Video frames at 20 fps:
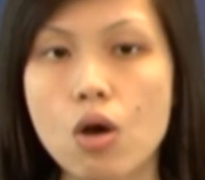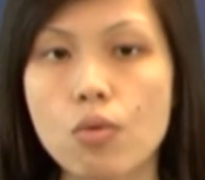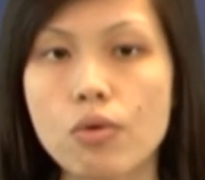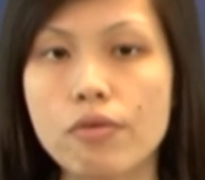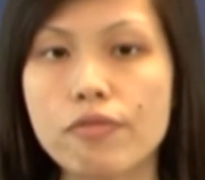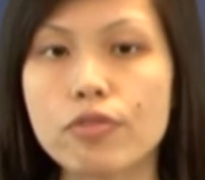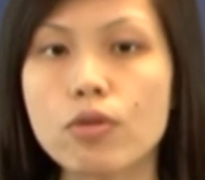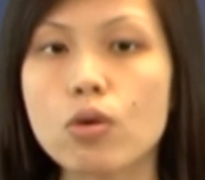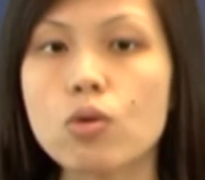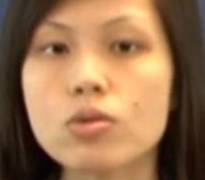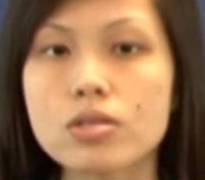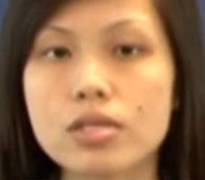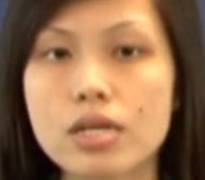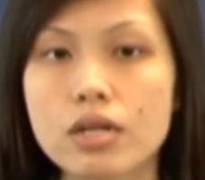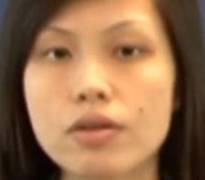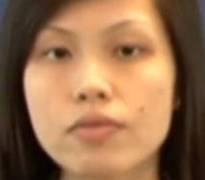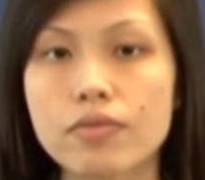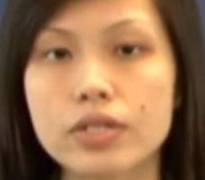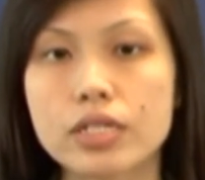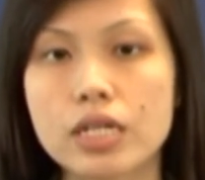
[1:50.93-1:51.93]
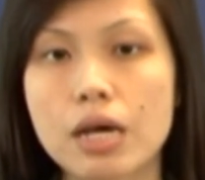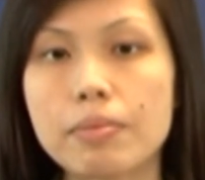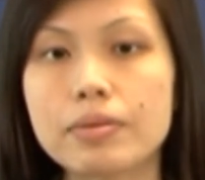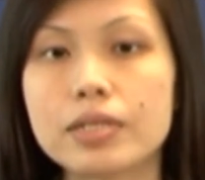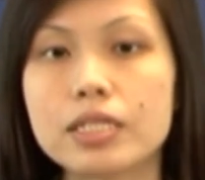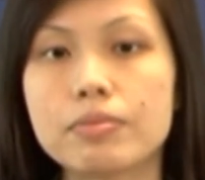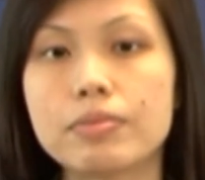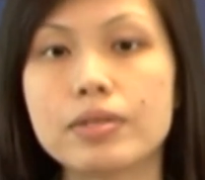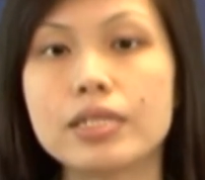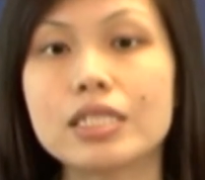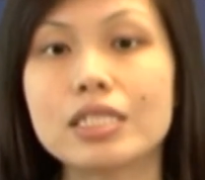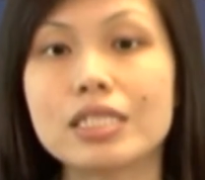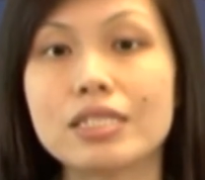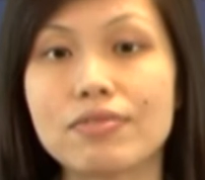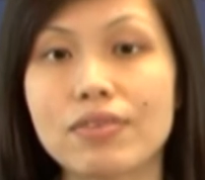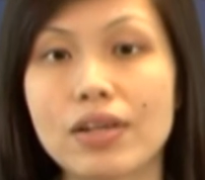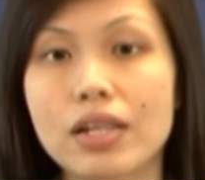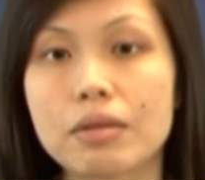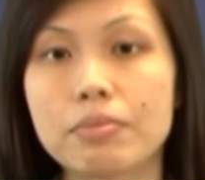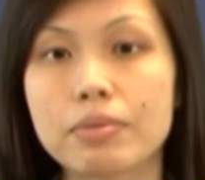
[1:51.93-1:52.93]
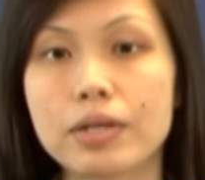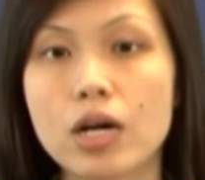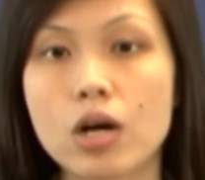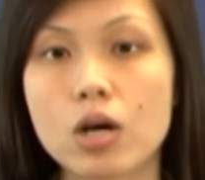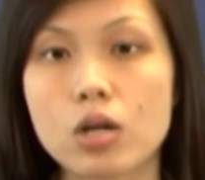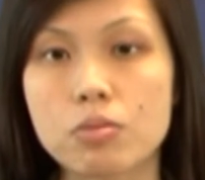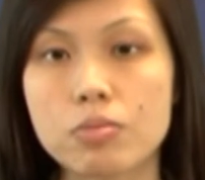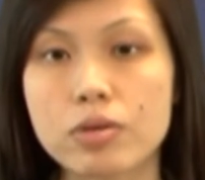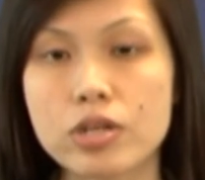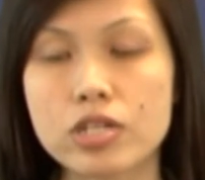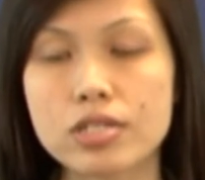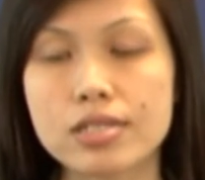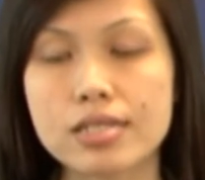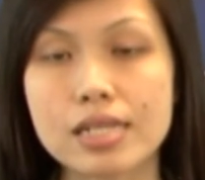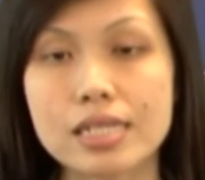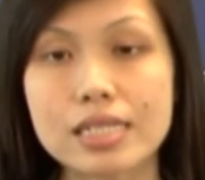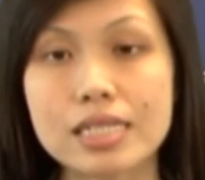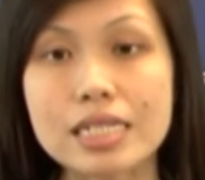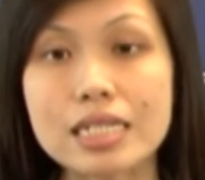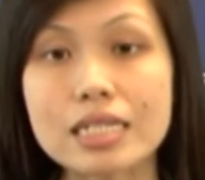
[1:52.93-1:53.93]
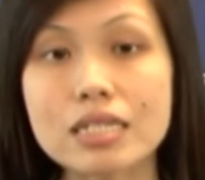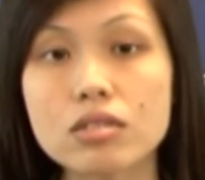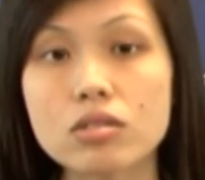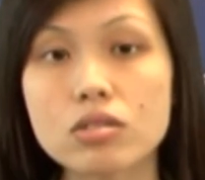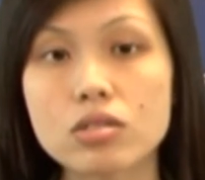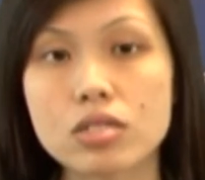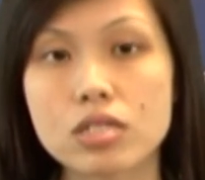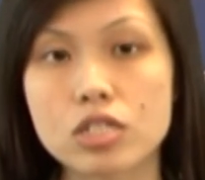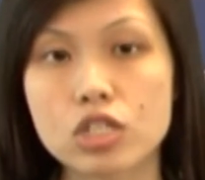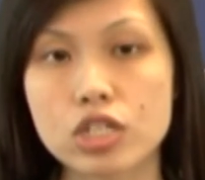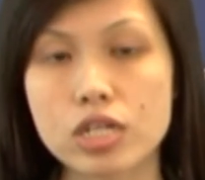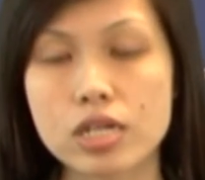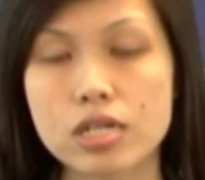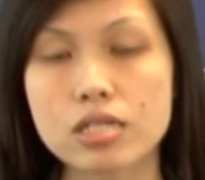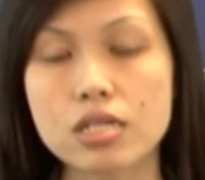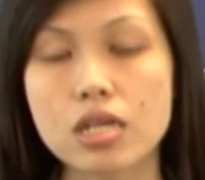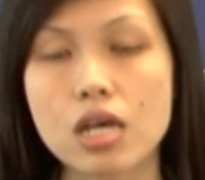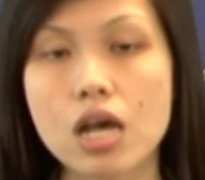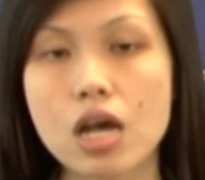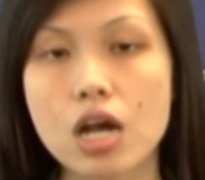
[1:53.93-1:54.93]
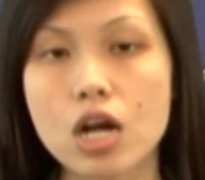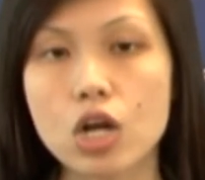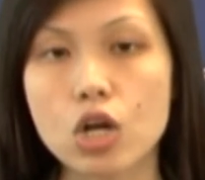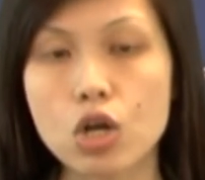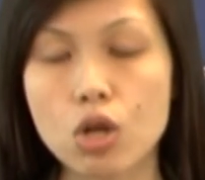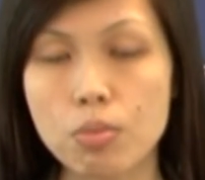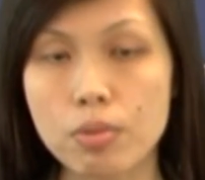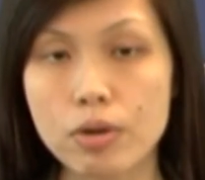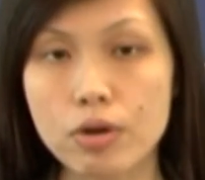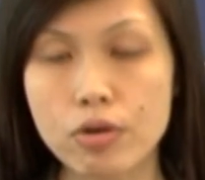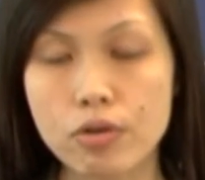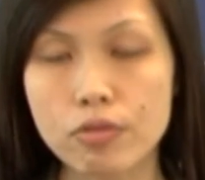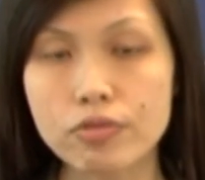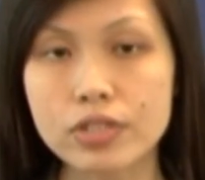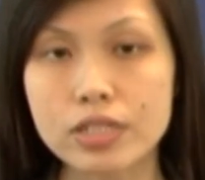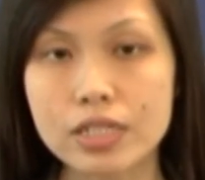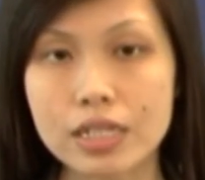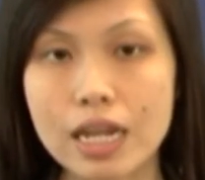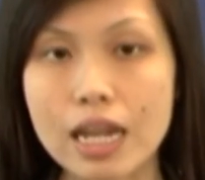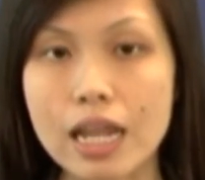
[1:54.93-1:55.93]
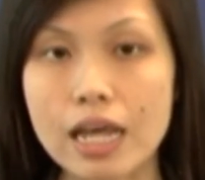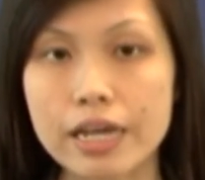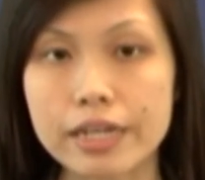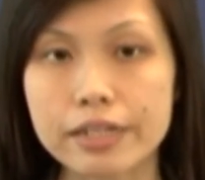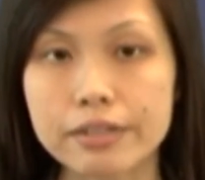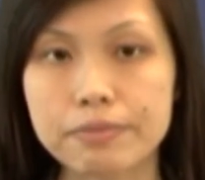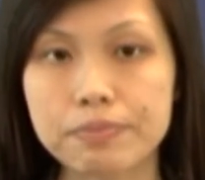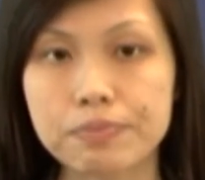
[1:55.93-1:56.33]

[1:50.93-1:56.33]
With no sign of a double dip in the developed economies, there's little to suggest global growth to decline.